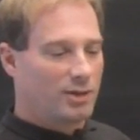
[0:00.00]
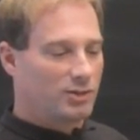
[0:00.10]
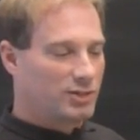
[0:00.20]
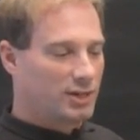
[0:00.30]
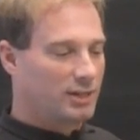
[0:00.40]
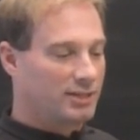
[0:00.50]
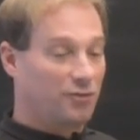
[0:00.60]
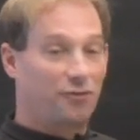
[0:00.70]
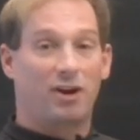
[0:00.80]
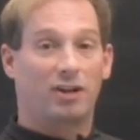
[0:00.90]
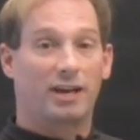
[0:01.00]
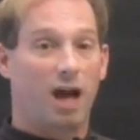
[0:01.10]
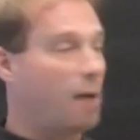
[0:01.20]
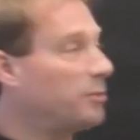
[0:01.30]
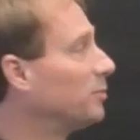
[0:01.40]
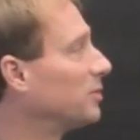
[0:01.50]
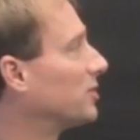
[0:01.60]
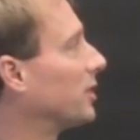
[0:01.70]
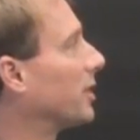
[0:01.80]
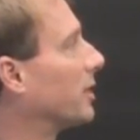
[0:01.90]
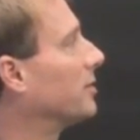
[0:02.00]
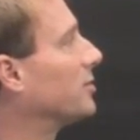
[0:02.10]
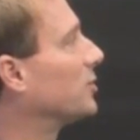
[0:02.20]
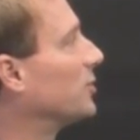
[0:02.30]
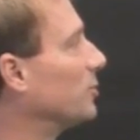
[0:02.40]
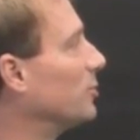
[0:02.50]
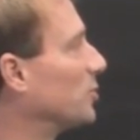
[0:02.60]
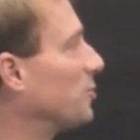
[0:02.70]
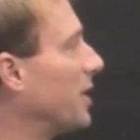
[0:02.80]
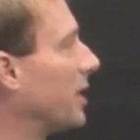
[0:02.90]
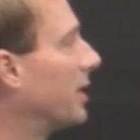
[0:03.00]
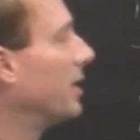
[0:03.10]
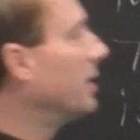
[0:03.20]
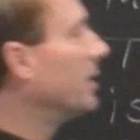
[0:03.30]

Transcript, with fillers: Still, it's a fairly common mistake that students make.